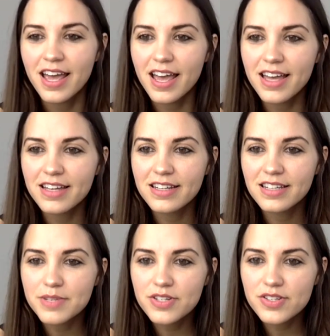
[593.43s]
And
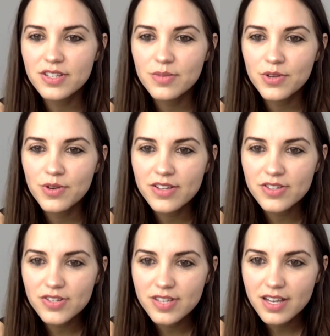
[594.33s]
let me just see what you guys
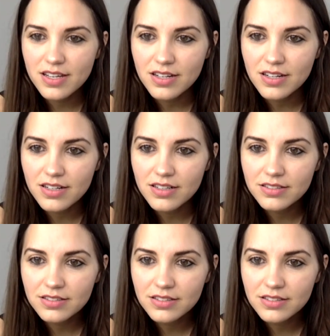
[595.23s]
are saying here.